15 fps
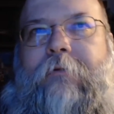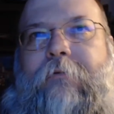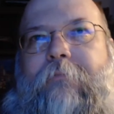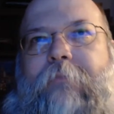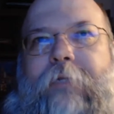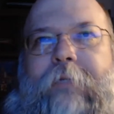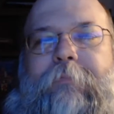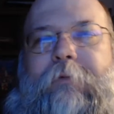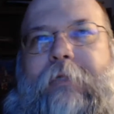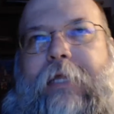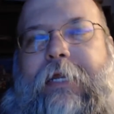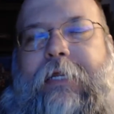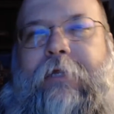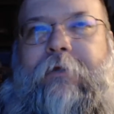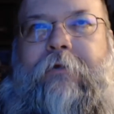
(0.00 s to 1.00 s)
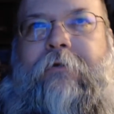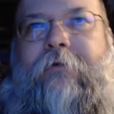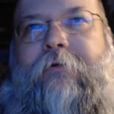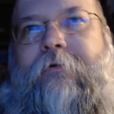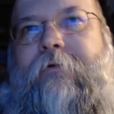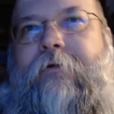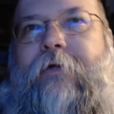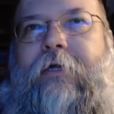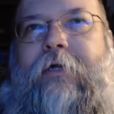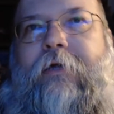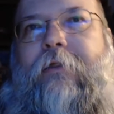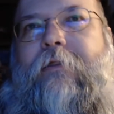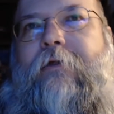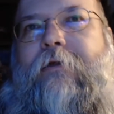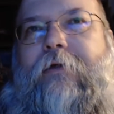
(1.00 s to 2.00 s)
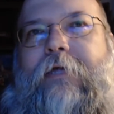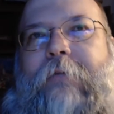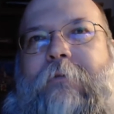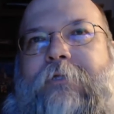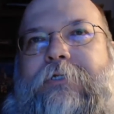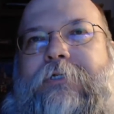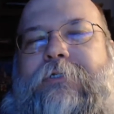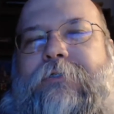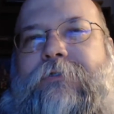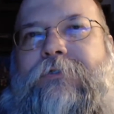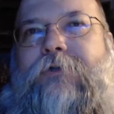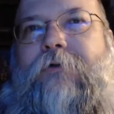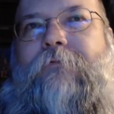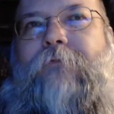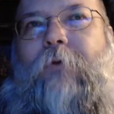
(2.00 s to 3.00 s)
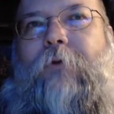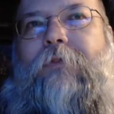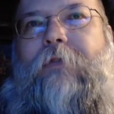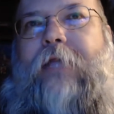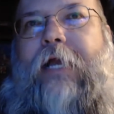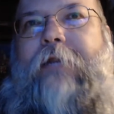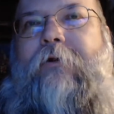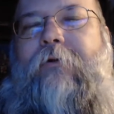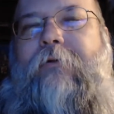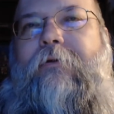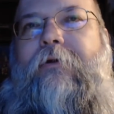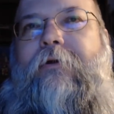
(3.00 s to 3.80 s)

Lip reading: manipulating images and so forth that I don't.